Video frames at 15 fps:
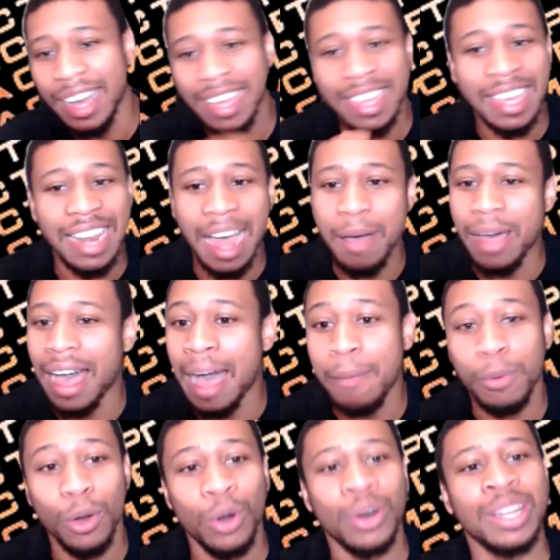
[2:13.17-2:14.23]
cannot hop
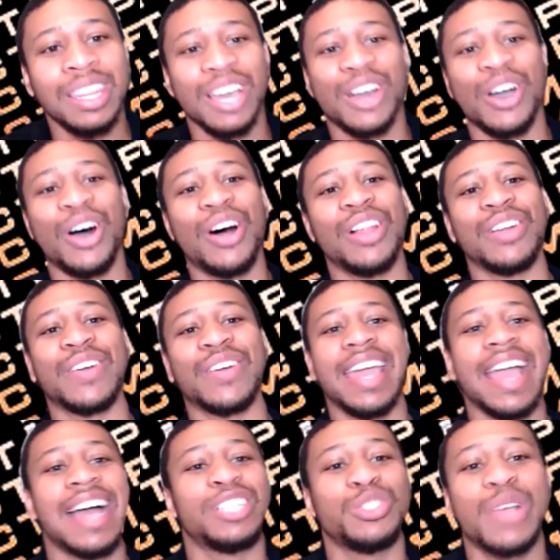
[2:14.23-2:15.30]
on the call, okay?
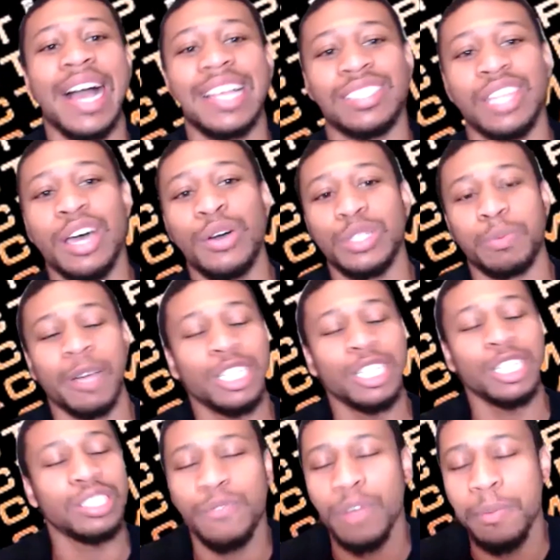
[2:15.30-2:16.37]
As you guys know,
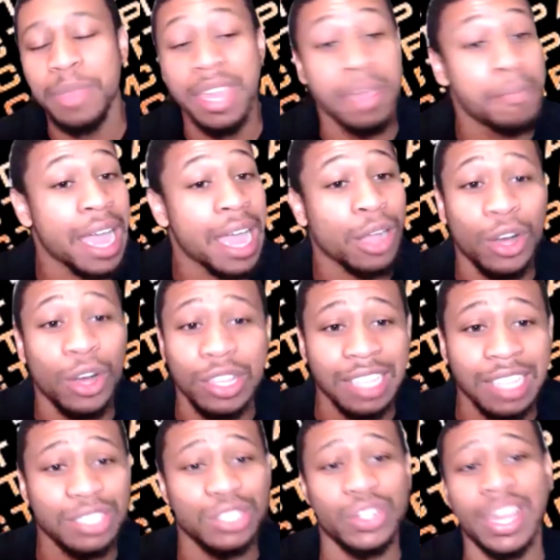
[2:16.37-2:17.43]
especially from the impact call
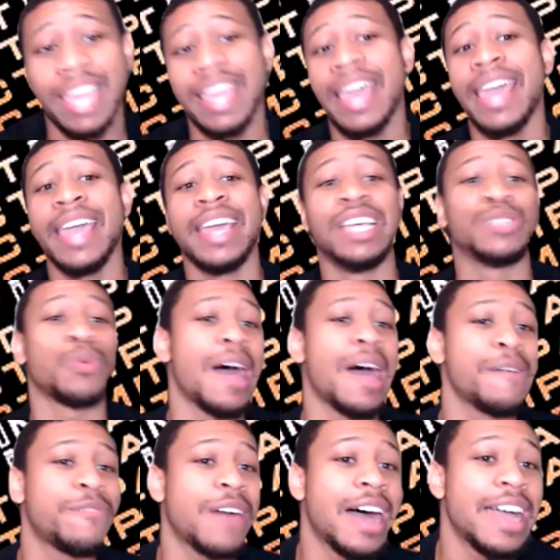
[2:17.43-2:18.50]
yesterday, his
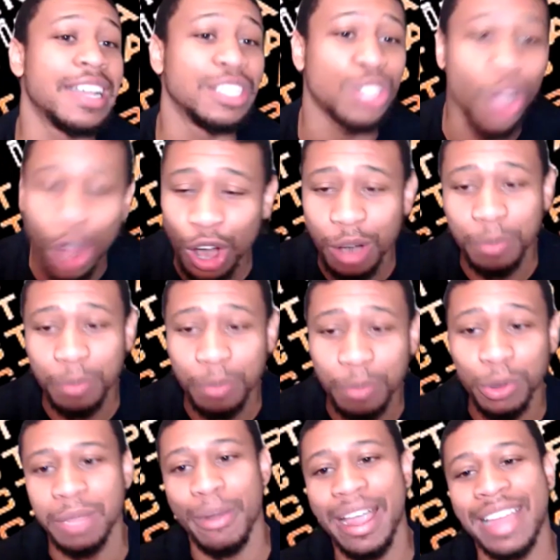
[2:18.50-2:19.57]
Wi-Fi is horrible in the
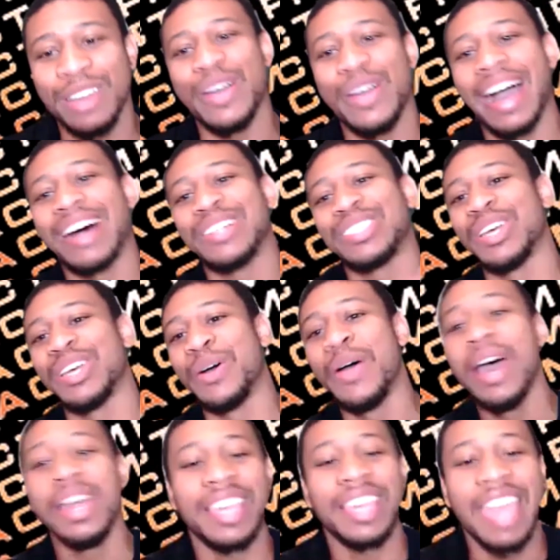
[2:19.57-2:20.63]
brand new house, so
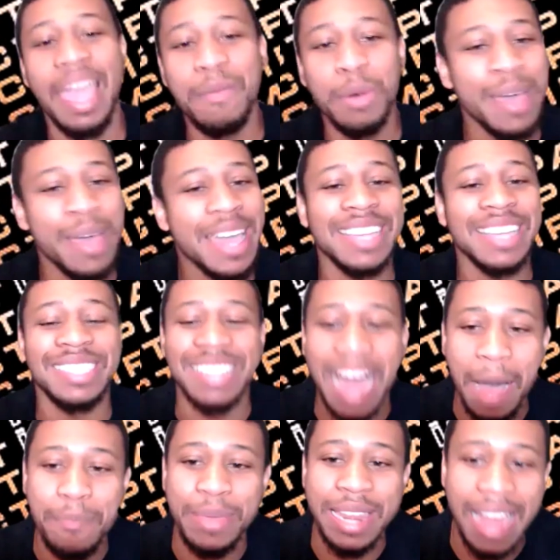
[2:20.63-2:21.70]
the cable man has
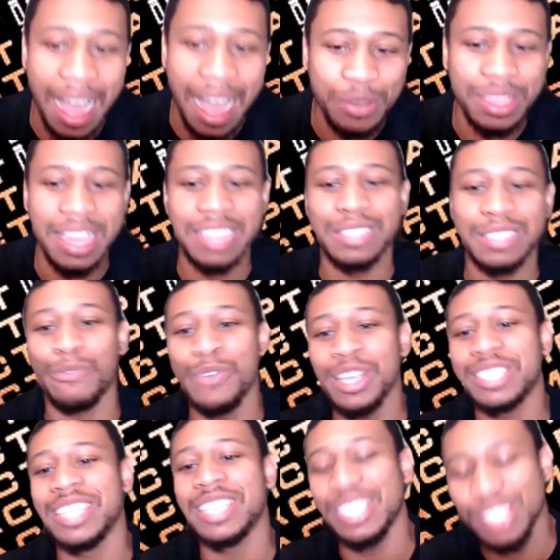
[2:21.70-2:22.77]
not been out yet to fix
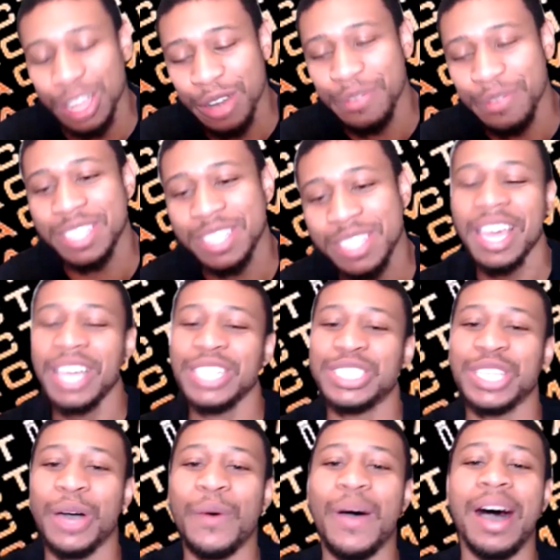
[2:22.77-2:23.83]
their service.
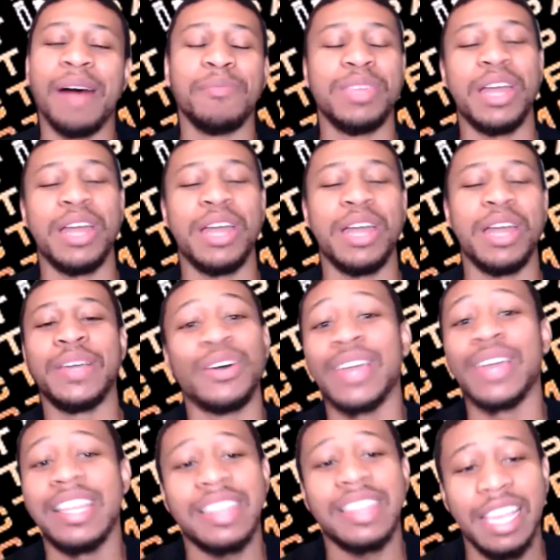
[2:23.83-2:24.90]
So, he's still
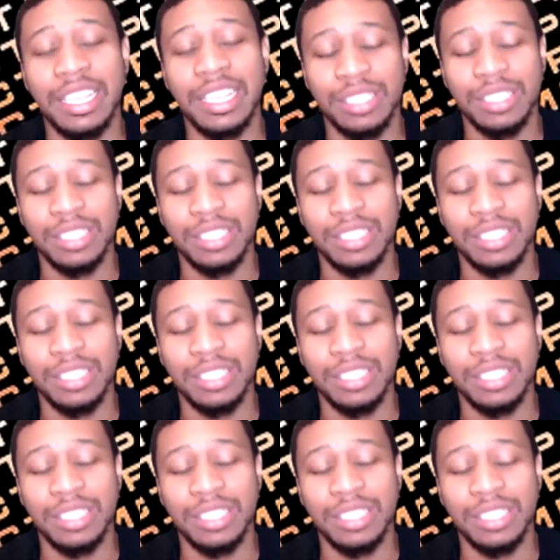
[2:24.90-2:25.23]
getting things